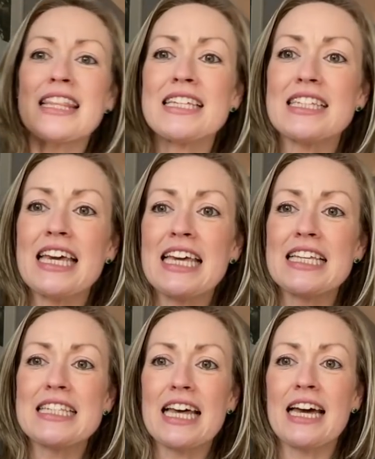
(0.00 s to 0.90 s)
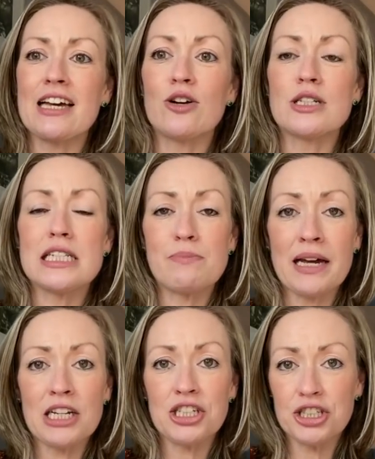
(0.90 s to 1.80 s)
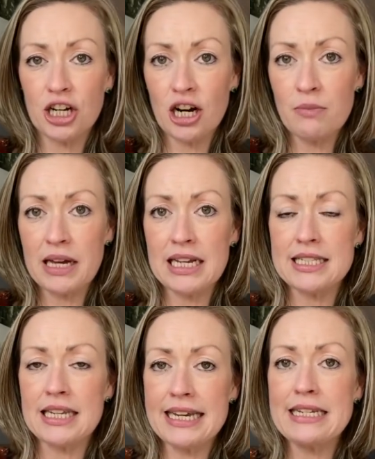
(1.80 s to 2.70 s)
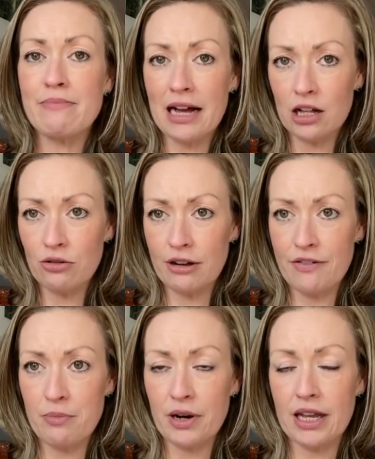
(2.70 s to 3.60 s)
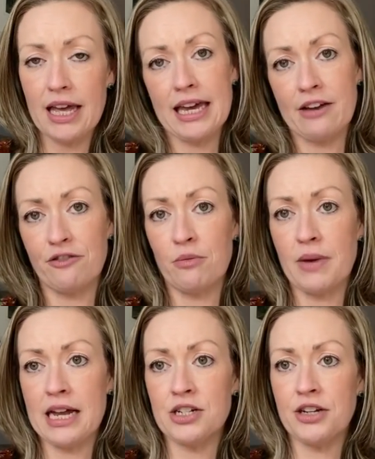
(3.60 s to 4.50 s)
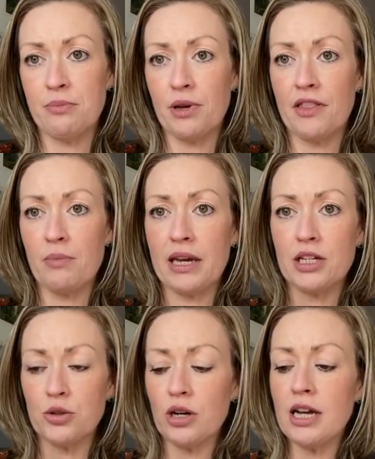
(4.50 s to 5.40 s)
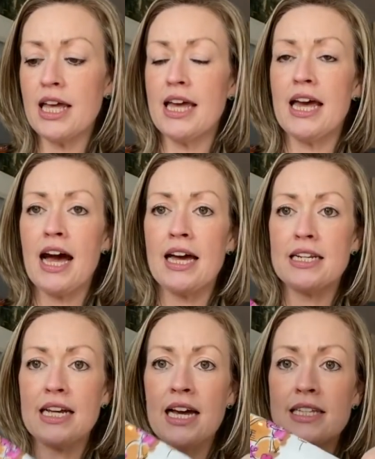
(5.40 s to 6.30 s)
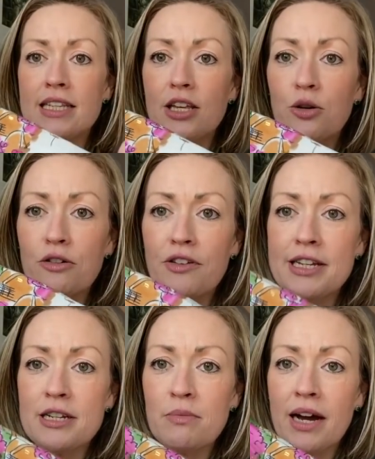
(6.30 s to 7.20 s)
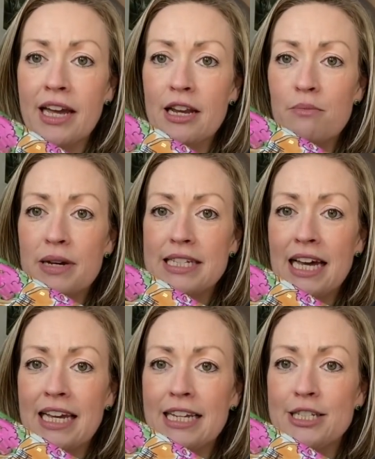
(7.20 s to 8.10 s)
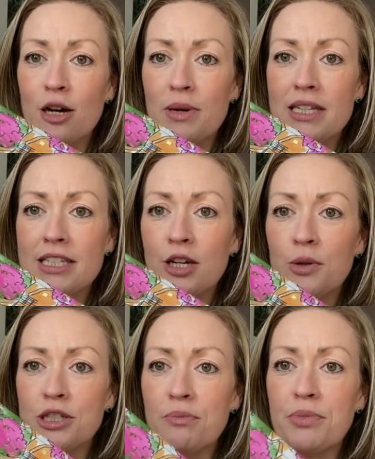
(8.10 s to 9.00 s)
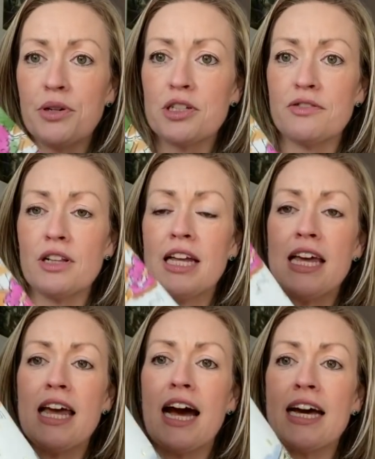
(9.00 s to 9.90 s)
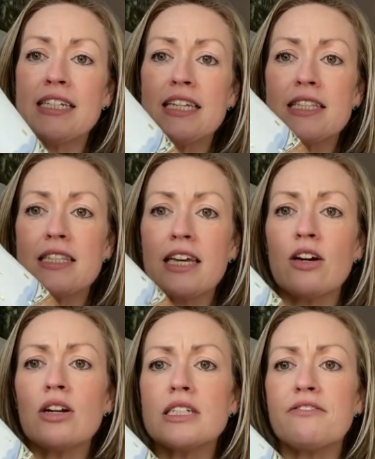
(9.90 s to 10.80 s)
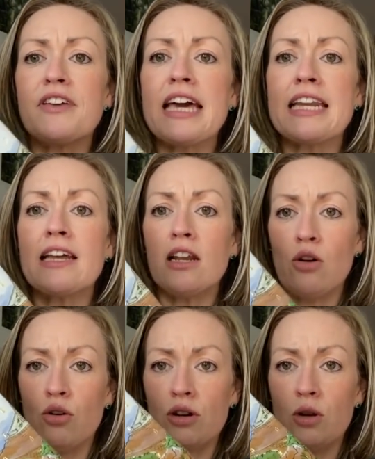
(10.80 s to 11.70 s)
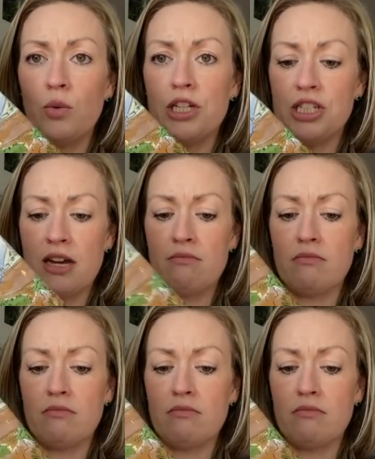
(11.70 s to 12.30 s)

This is called Spanish Charm and it's a Lady McElroy fabric, again from Andrea Beyond the Pink Door. And it has Your Friend and Mine metallic dobbies here, which are beautiful. And it's, they call it a Vienna lawn, which